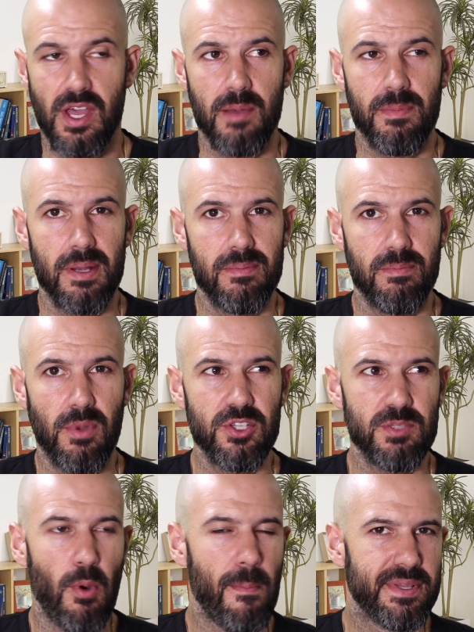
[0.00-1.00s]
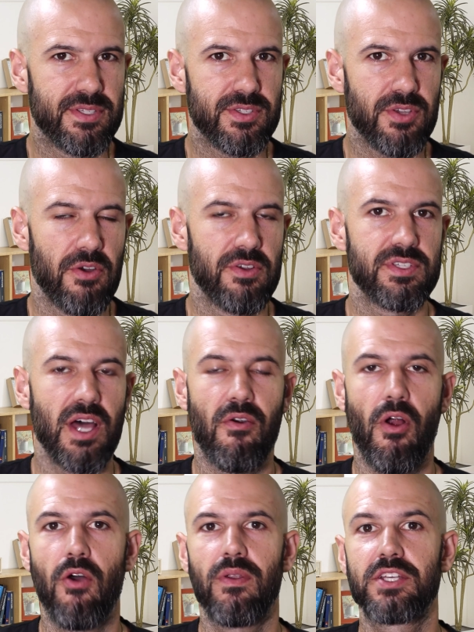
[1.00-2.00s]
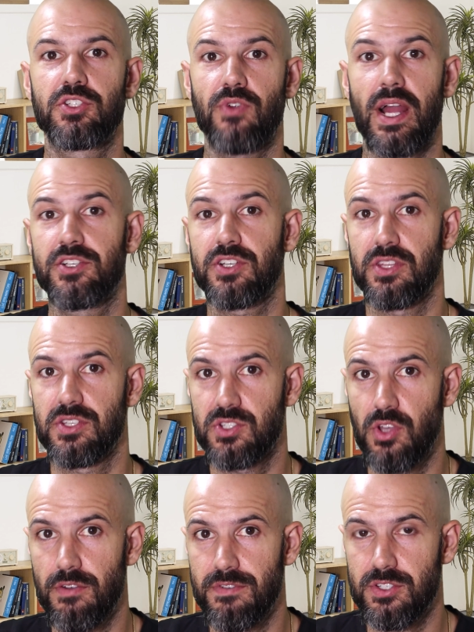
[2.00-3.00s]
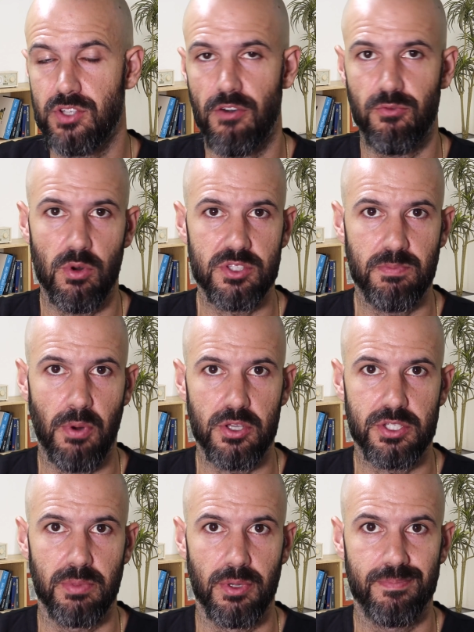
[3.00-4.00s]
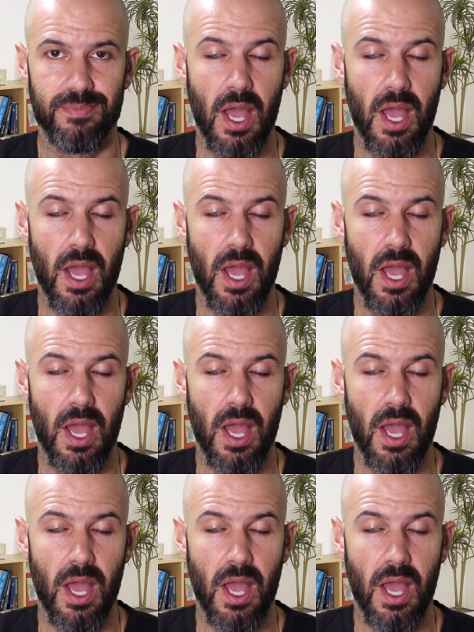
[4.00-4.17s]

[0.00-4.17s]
but most small business owners are only scratching the surface of what's possible.